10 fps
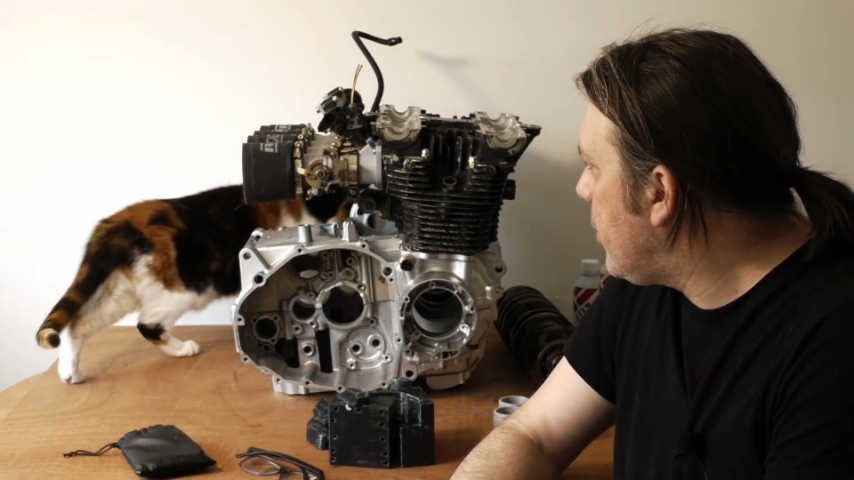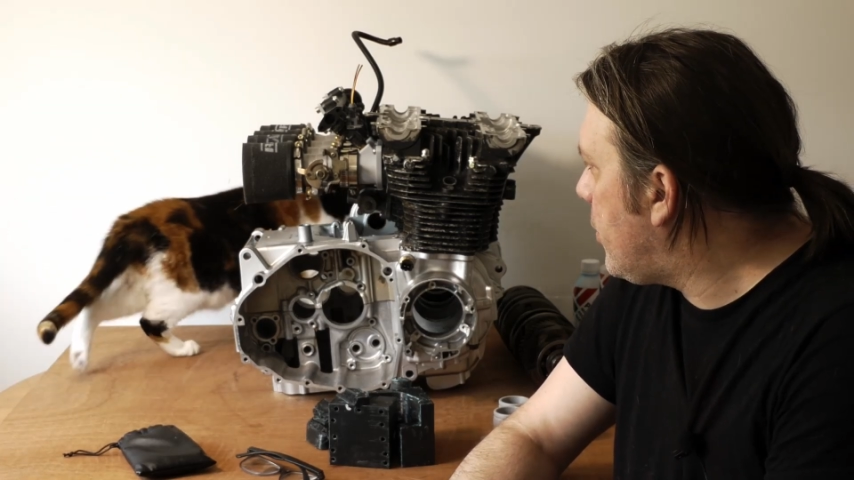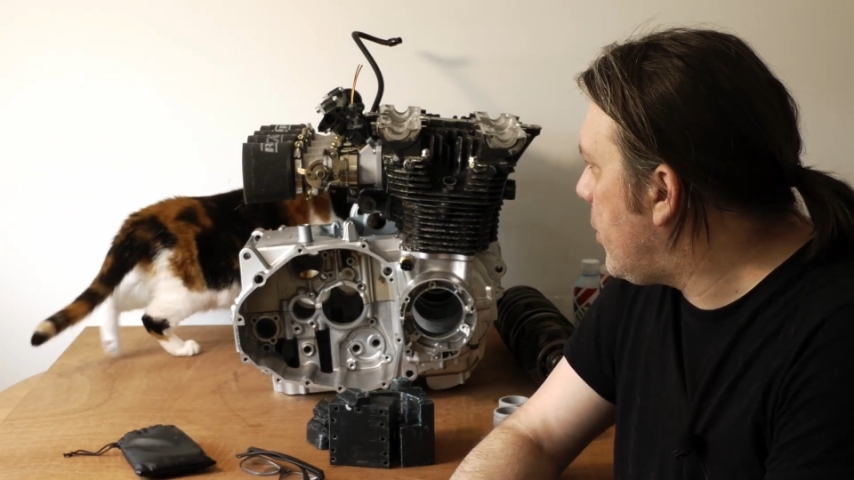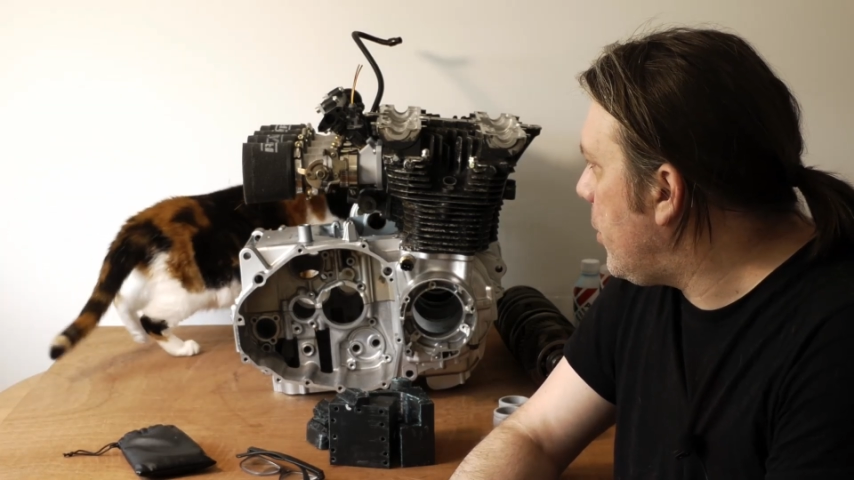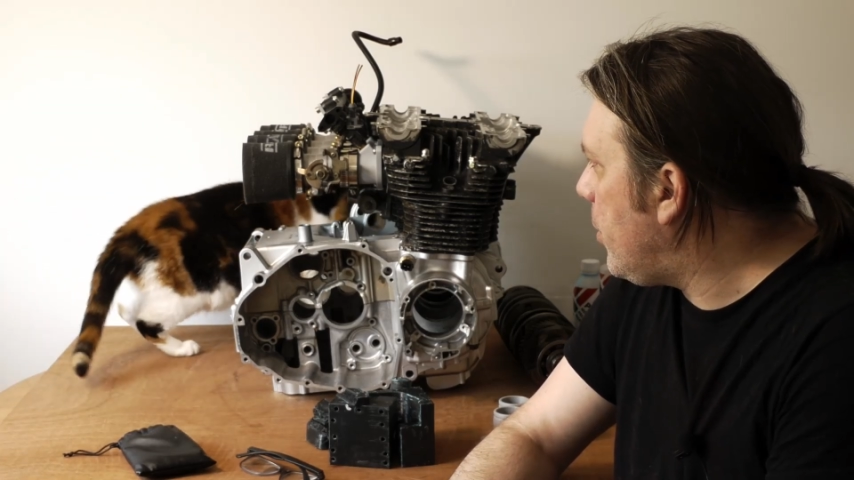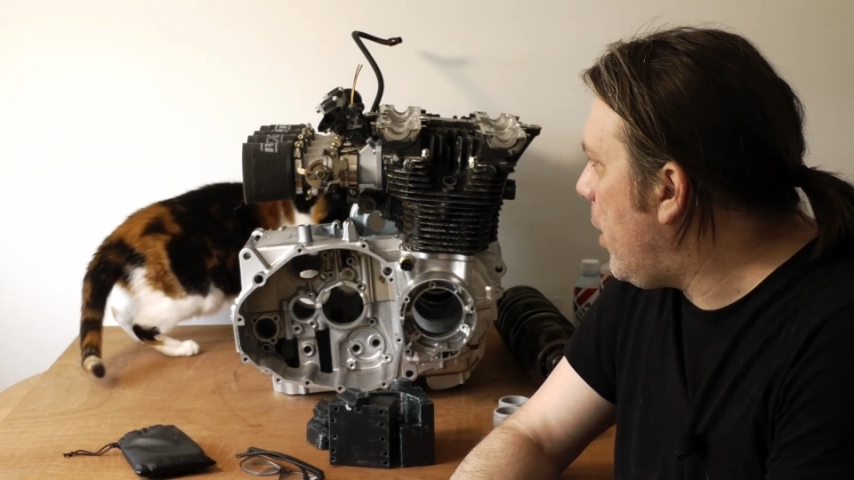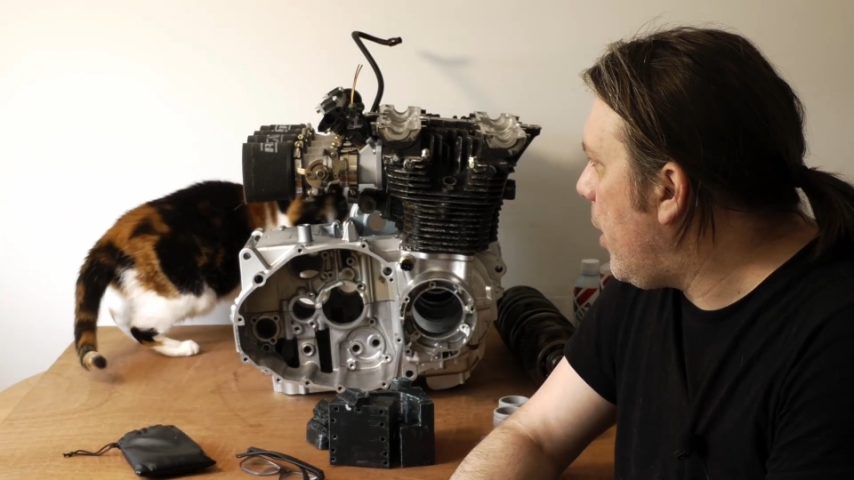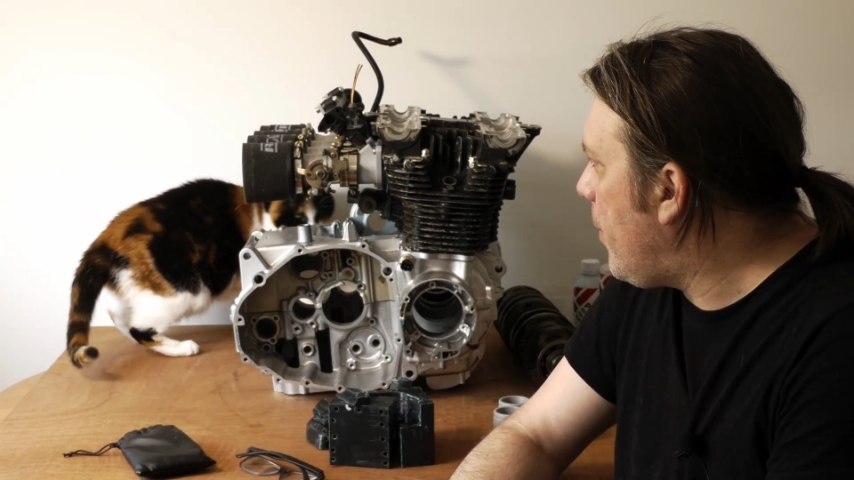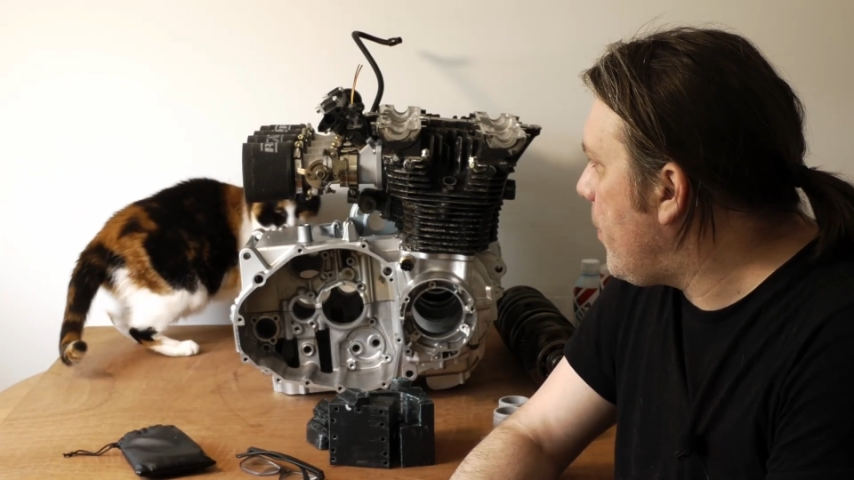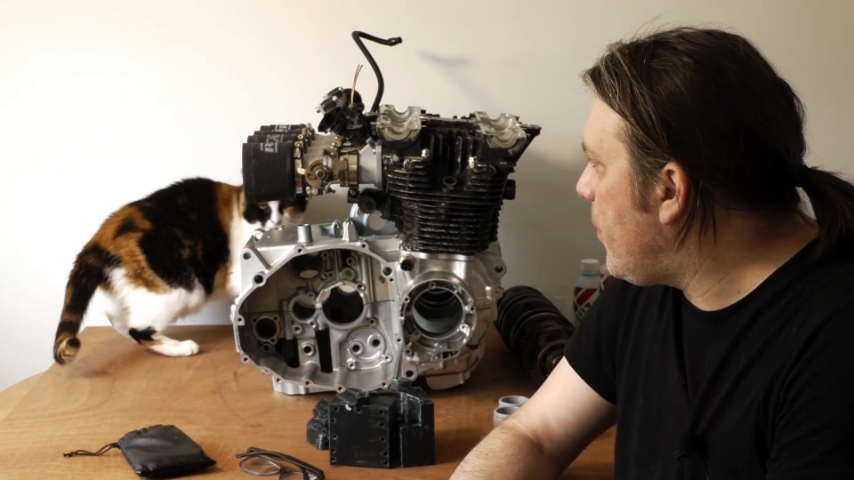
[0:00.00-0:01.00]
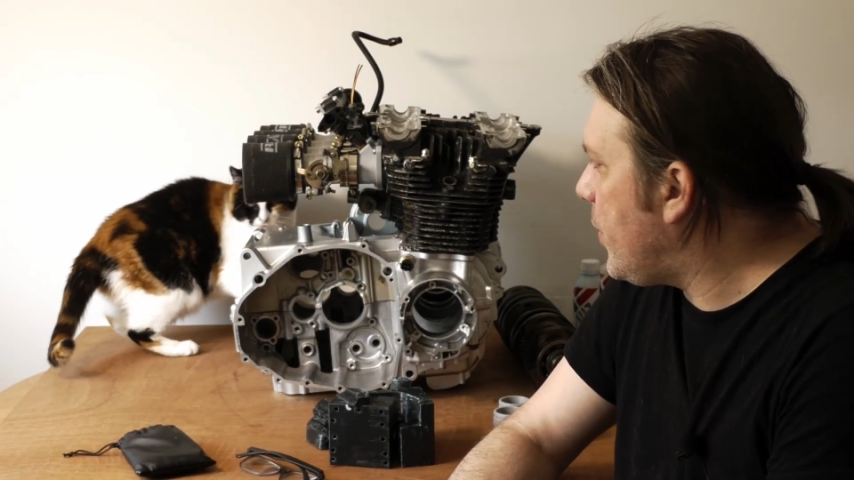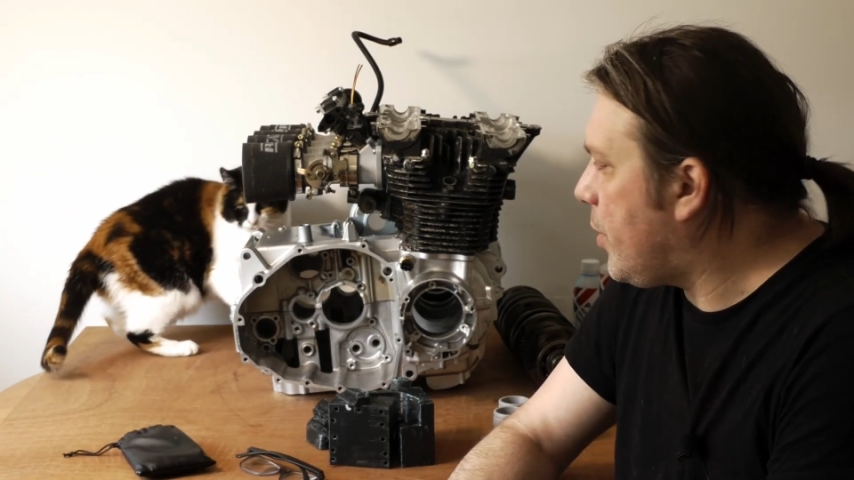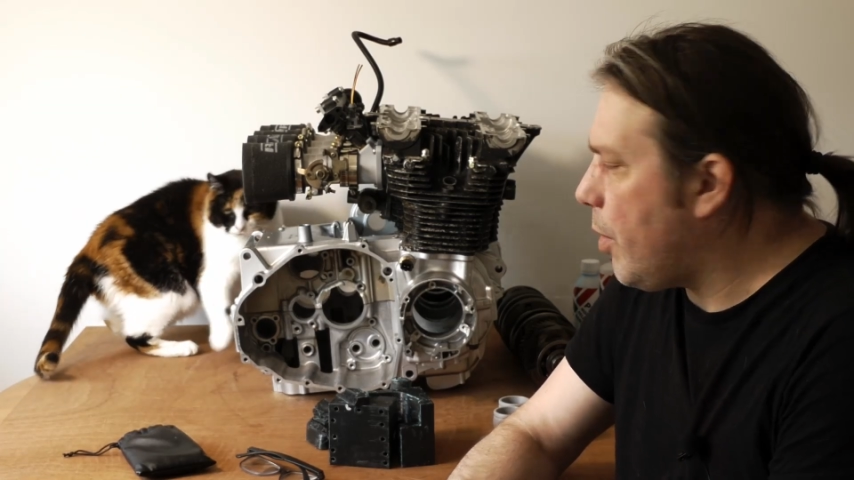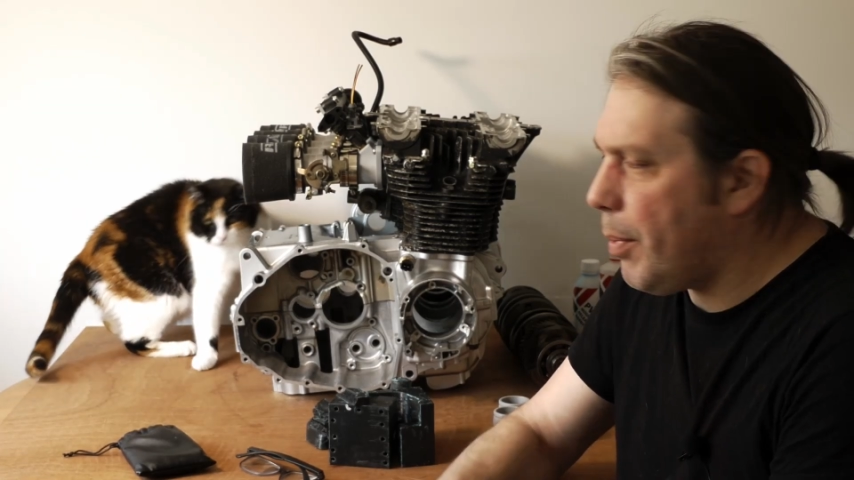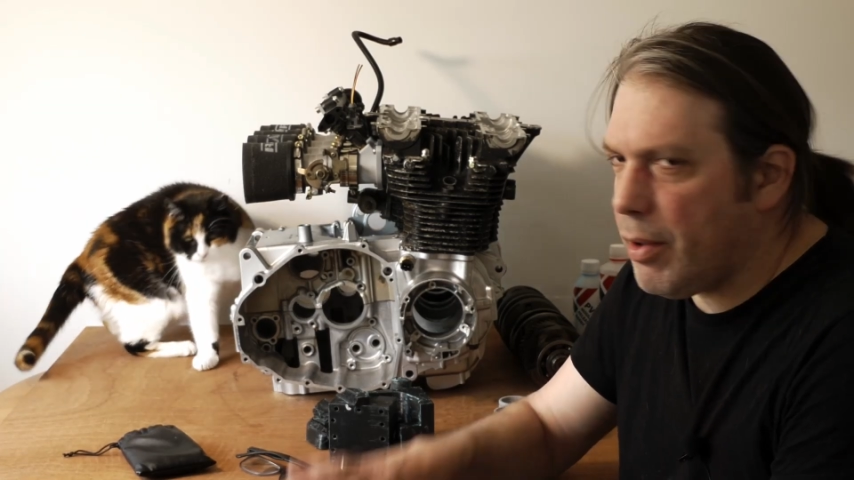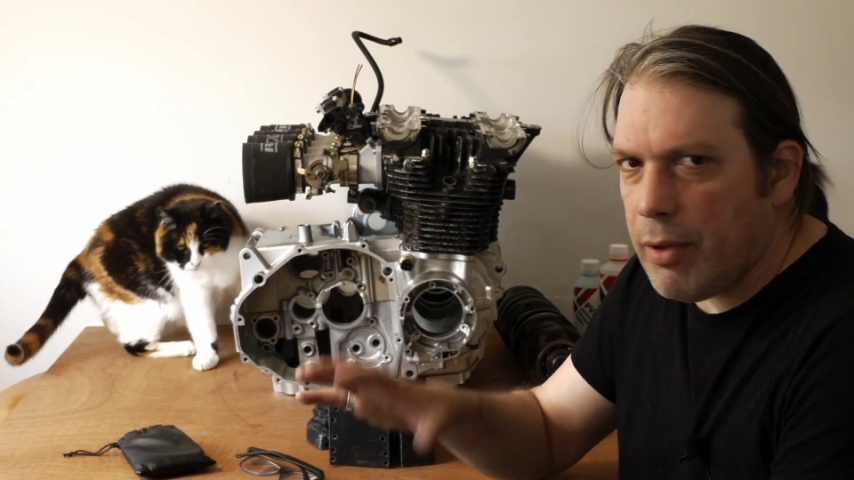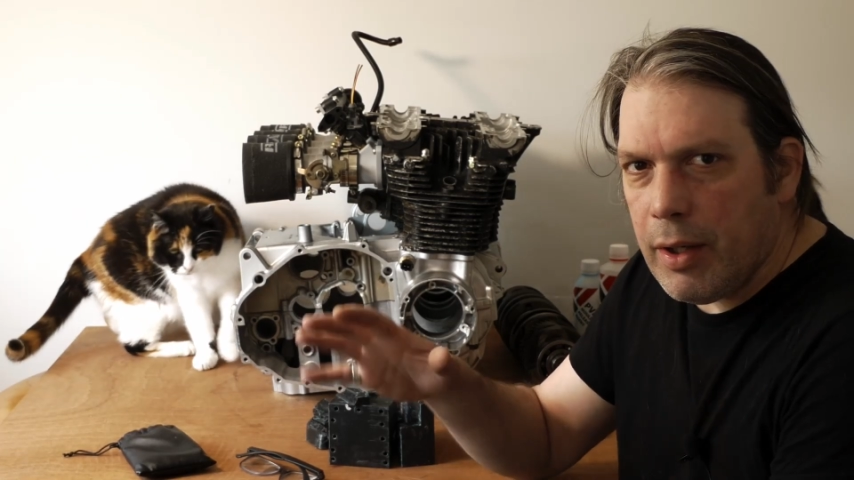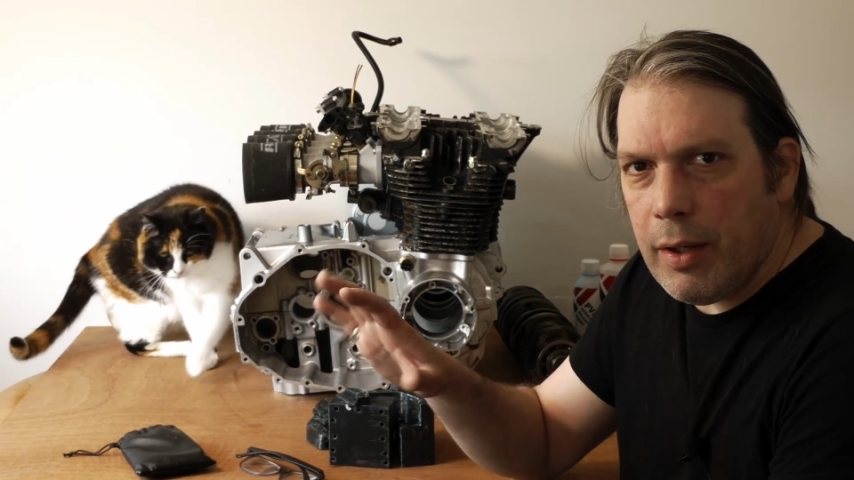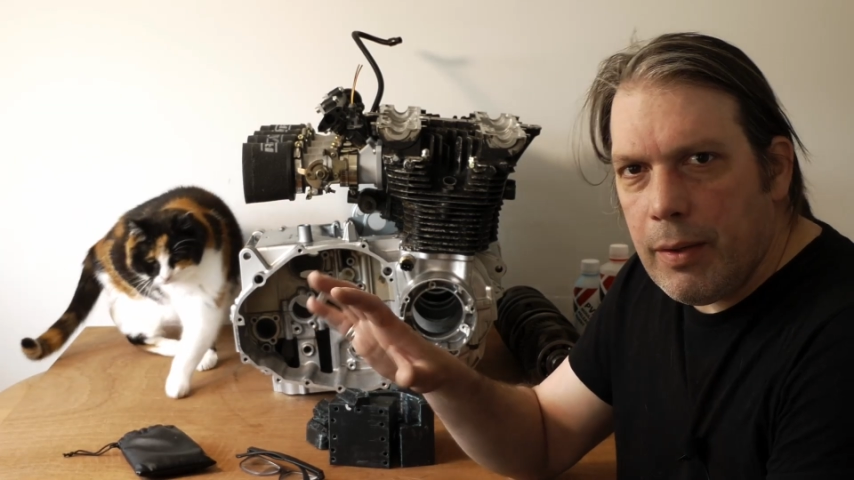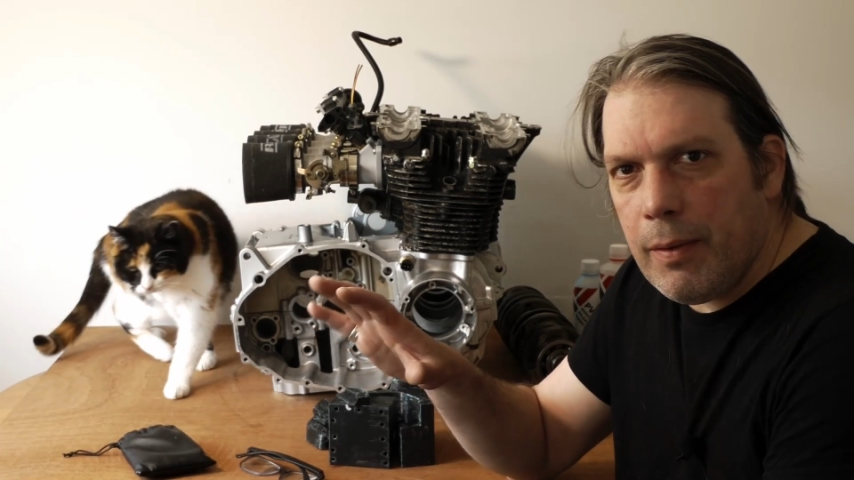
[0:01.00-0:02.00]
to do a bit of
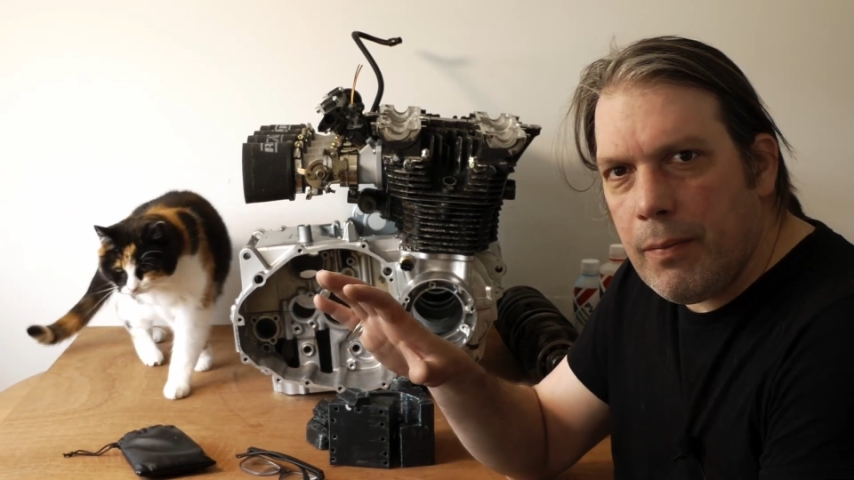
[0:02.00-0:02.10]
a